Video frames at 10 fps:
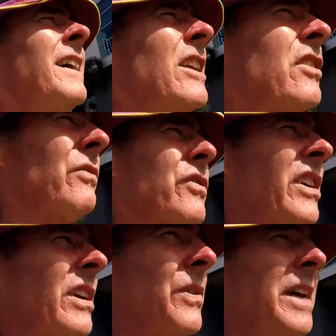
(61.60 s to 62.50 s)
It's all
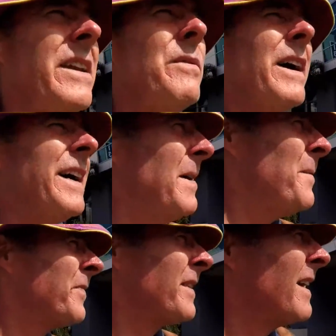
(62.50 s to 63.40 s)
sealed anyway,
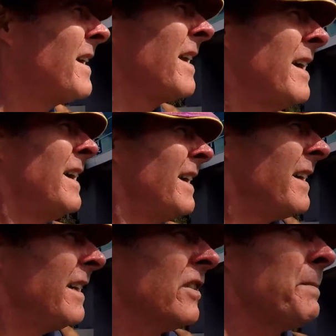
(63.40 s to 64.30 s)

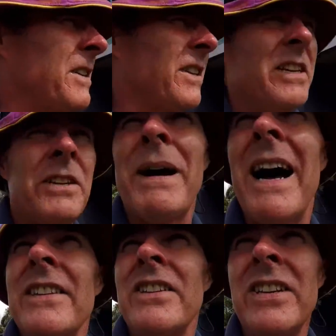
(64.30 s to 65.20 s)
especially this
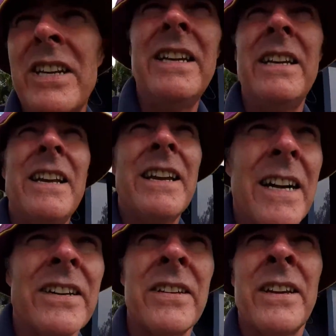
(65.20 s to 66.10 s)
part of the city. Any
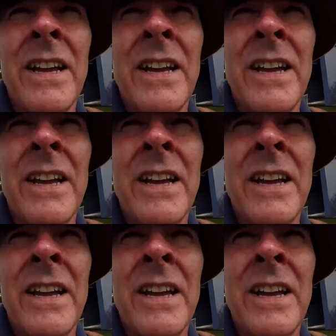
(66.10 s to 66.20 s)
case,